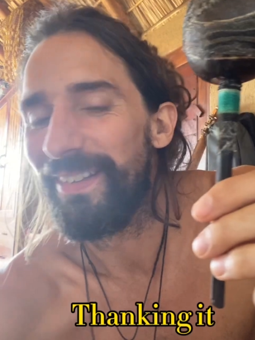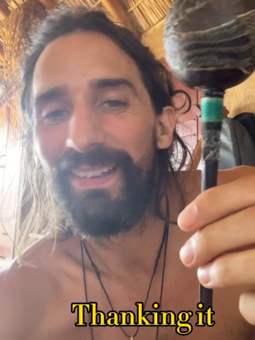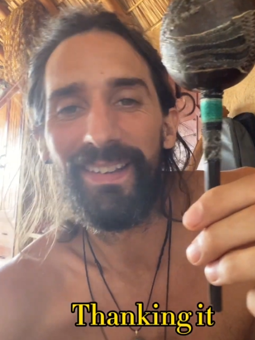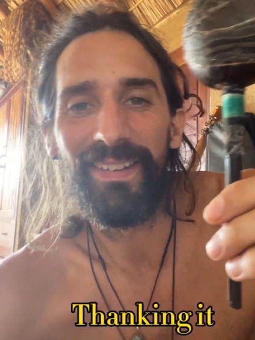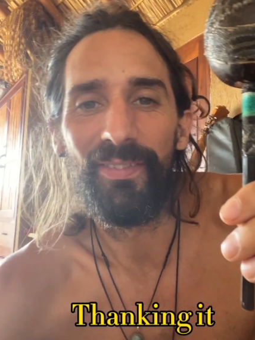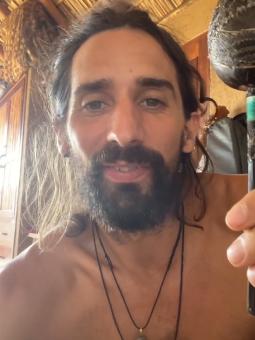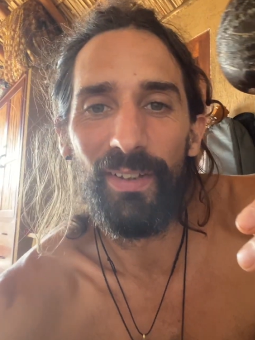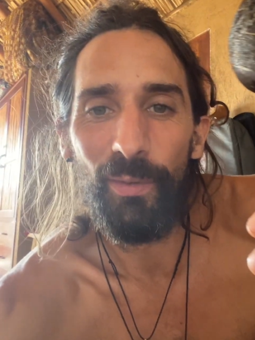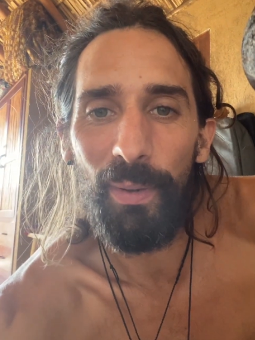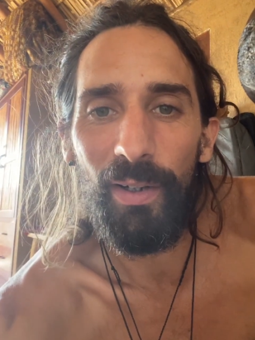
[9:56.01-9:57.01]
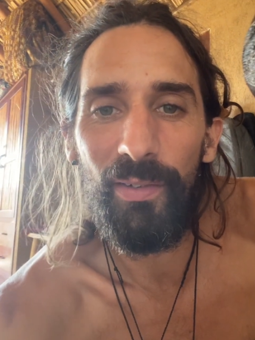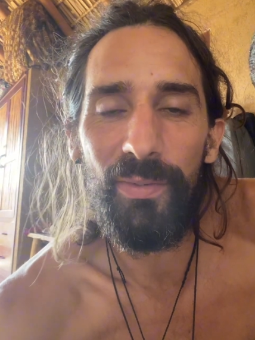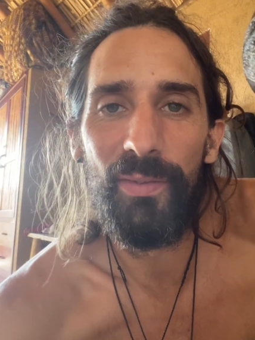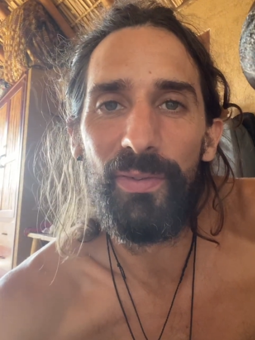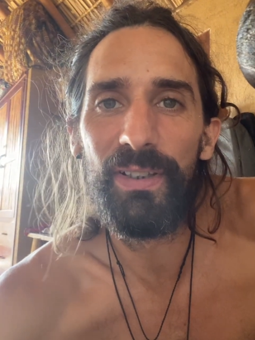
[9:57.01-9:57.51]
is the final part of
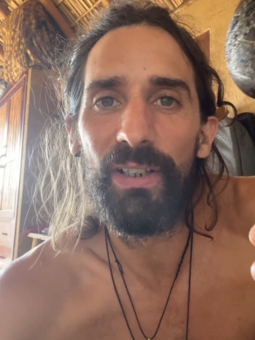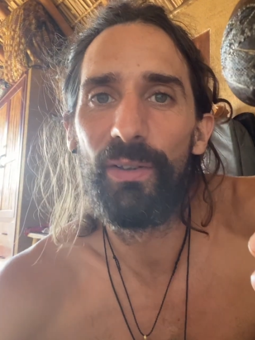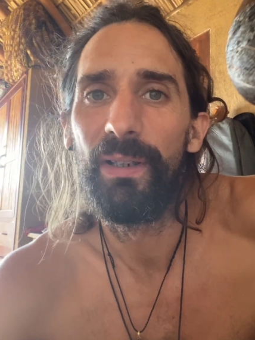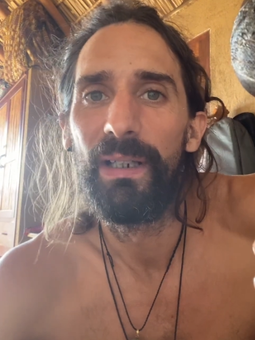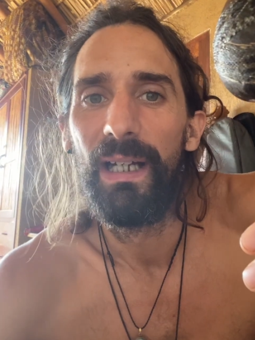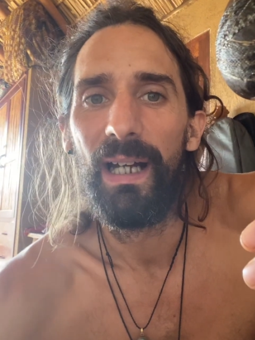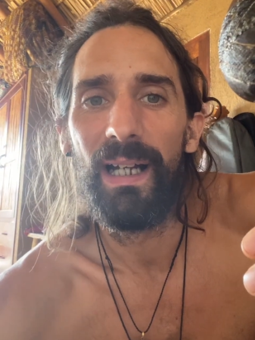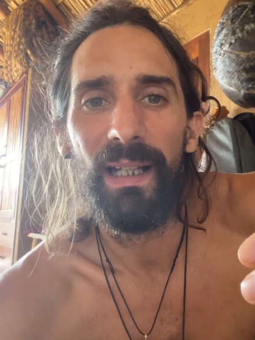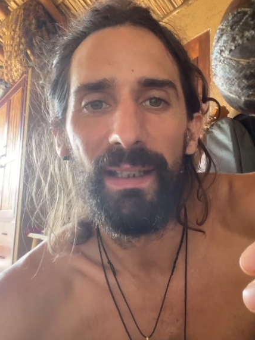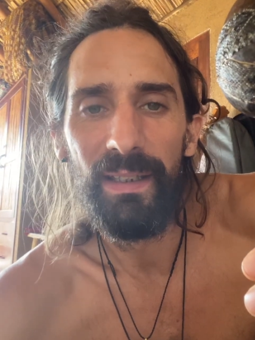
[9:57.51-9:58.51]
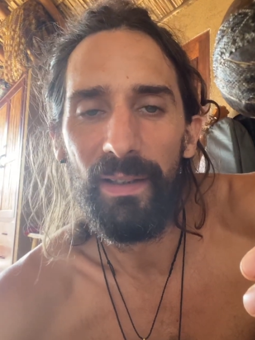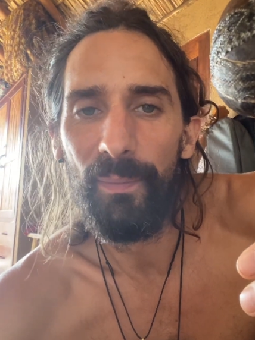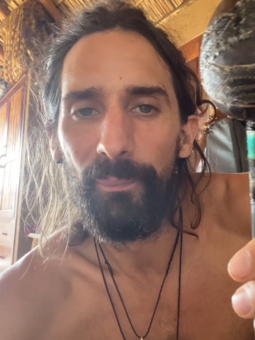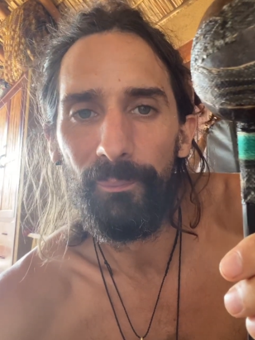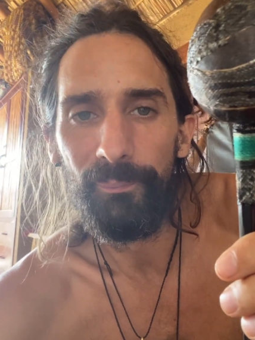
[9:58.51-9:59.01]
the video. I
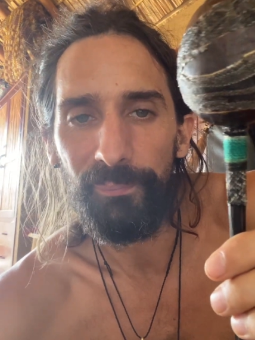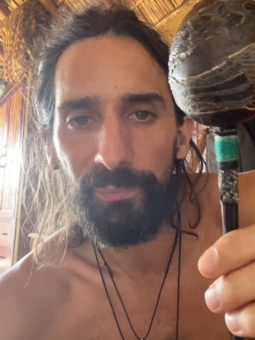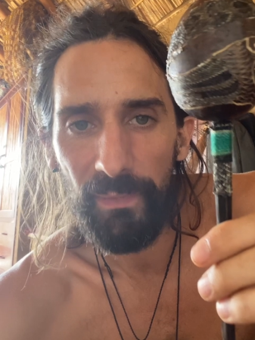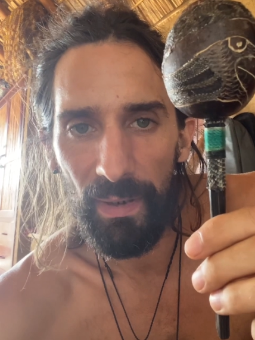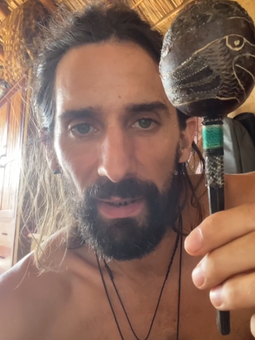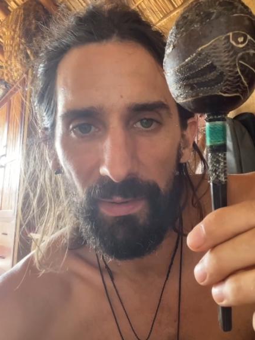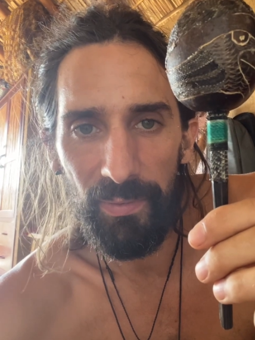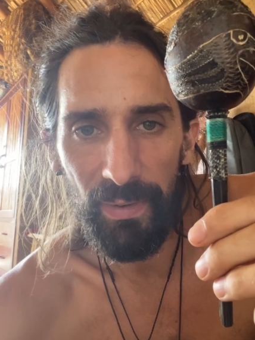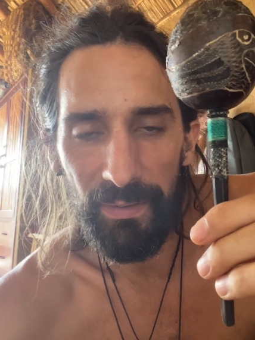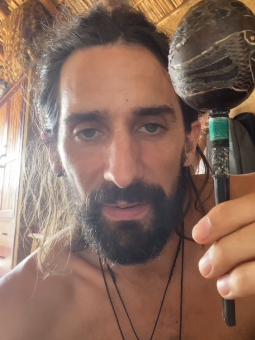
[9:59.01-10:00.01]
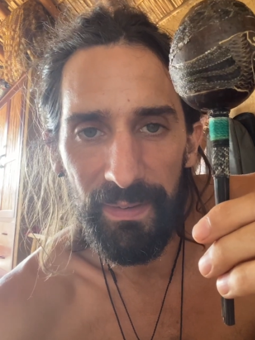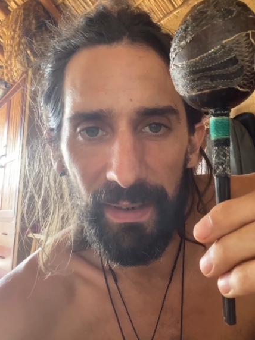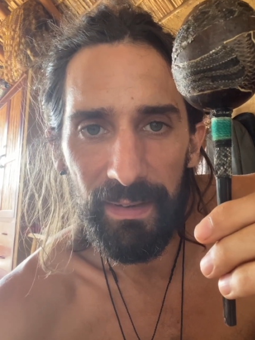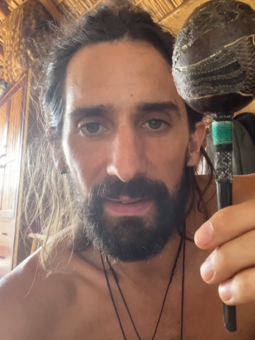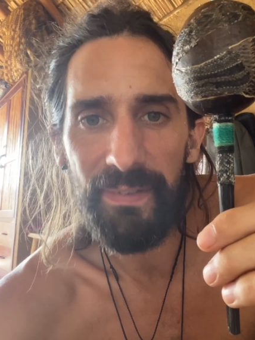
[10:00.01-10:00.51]
I've actually
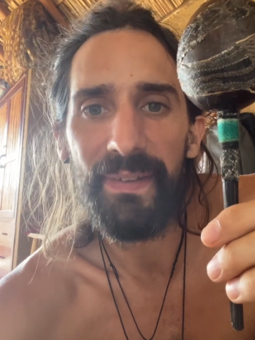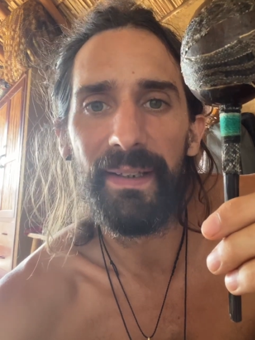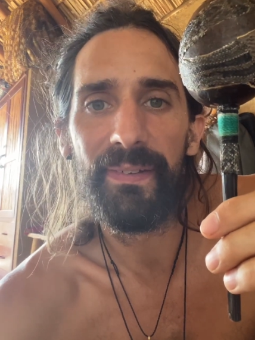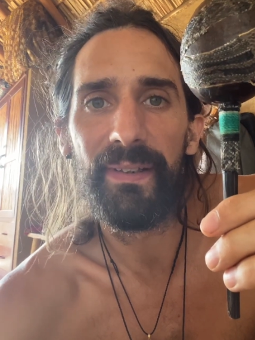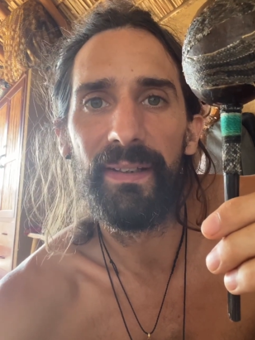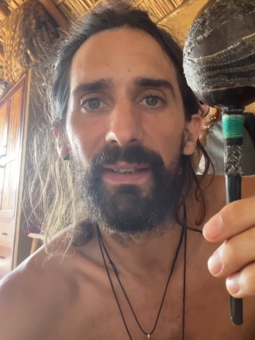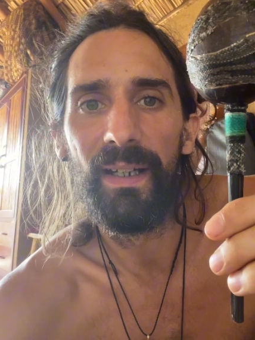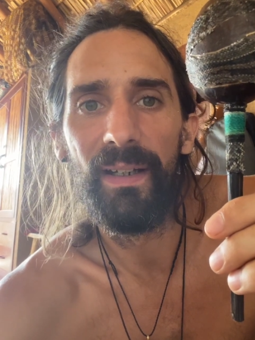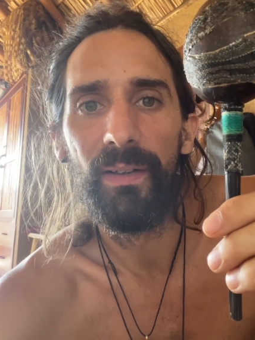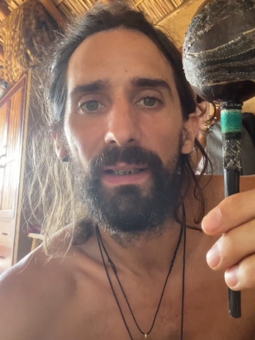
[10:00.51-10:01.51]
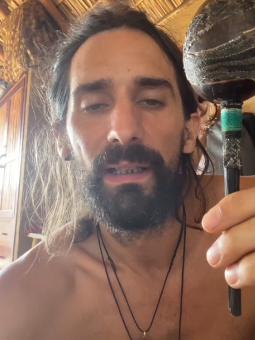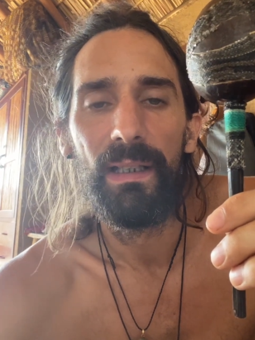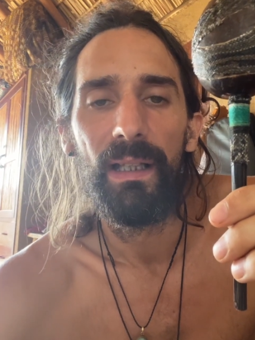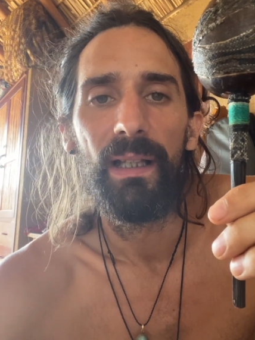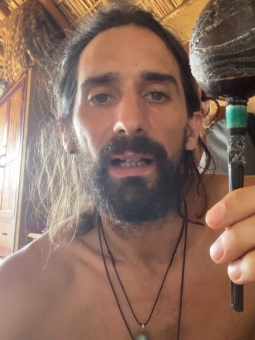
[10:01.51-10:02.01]
taken the snake skin now
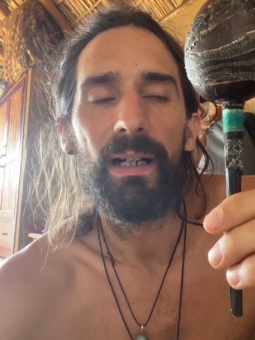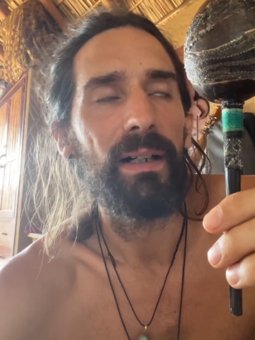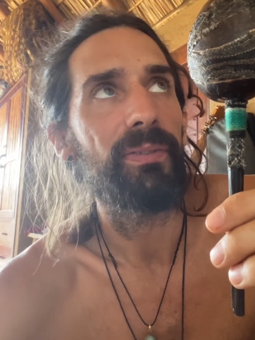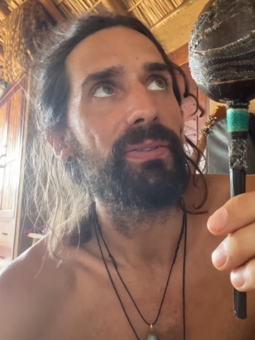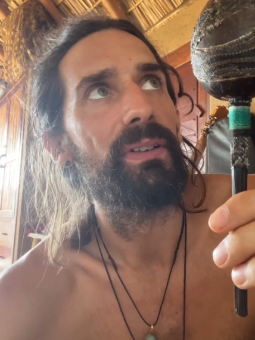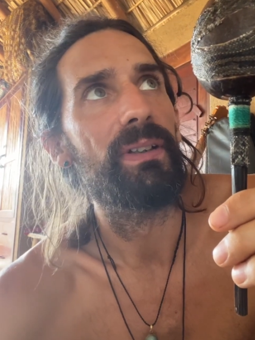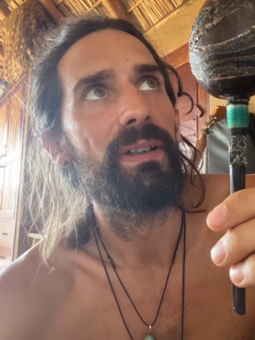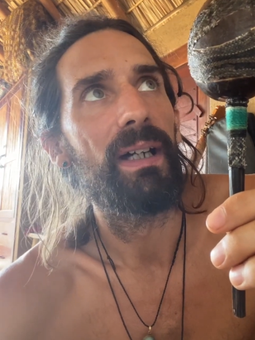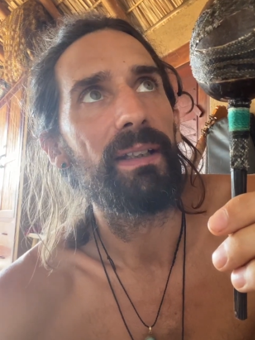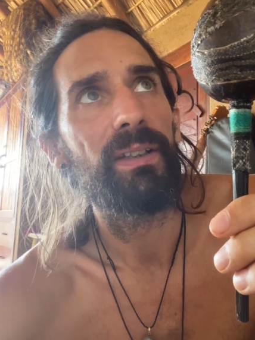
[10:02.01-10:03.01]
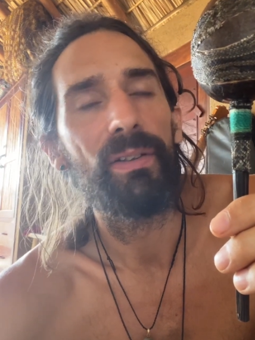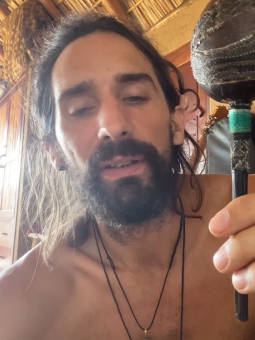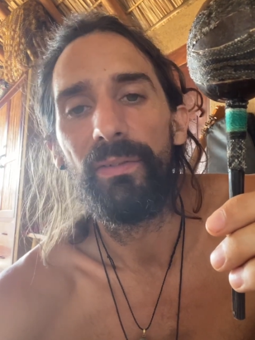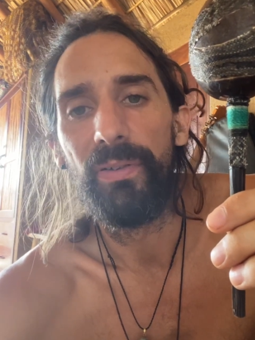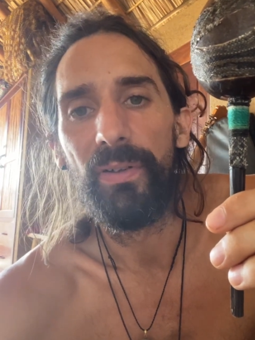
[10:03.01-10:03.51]
after I cured
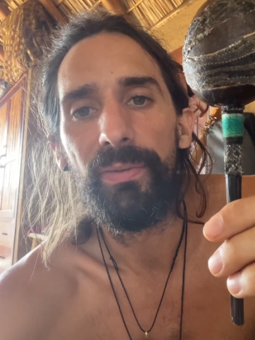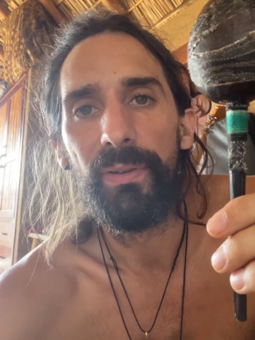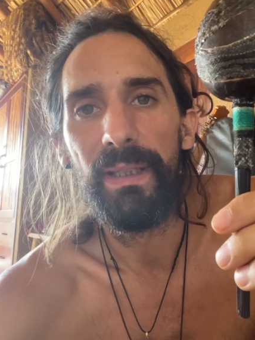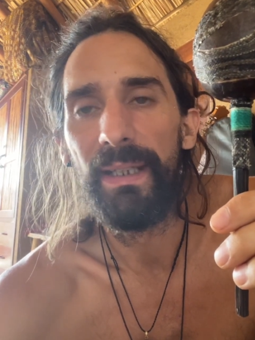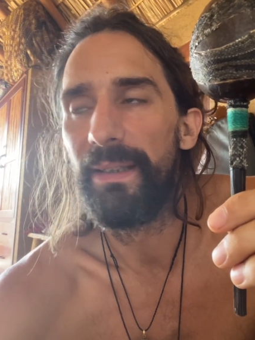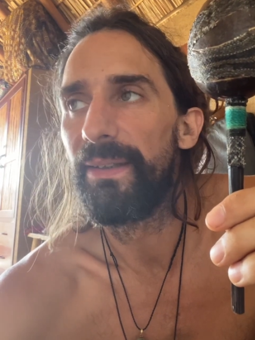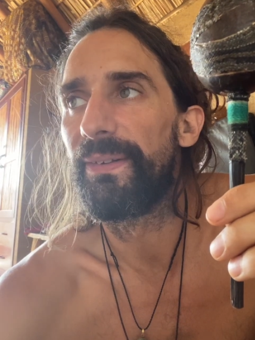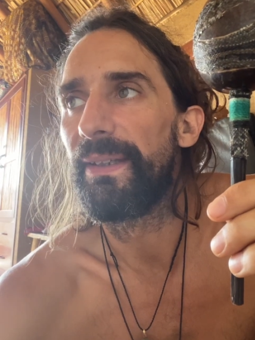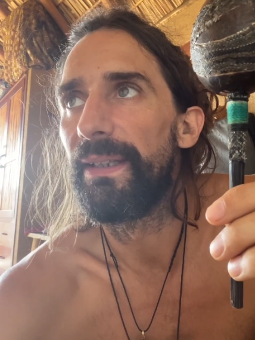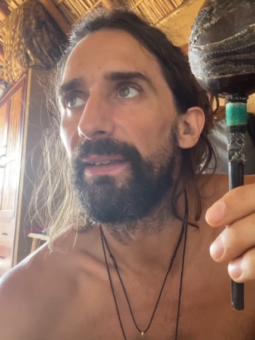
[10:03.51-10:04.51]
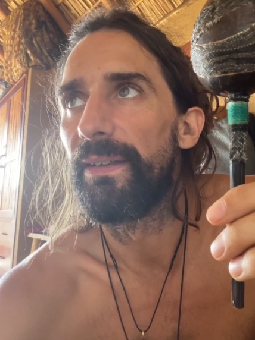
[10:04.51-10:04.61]
it for 3 days in the